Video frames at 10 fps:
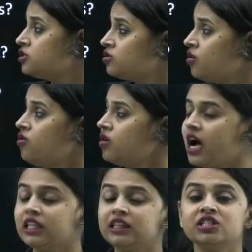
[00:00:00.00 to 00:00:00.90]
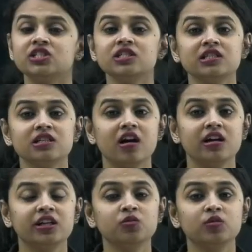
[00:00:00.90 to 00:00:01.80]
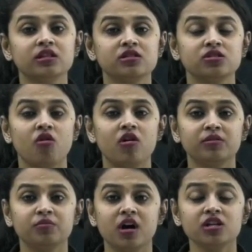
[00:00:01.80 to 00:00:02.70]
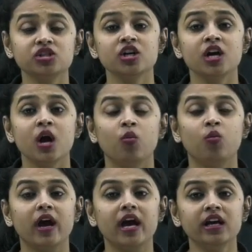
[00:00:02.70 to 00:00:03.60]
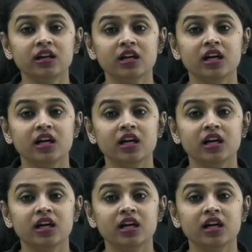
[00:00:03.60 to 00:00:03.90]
So Gandhiji started with his salt march, where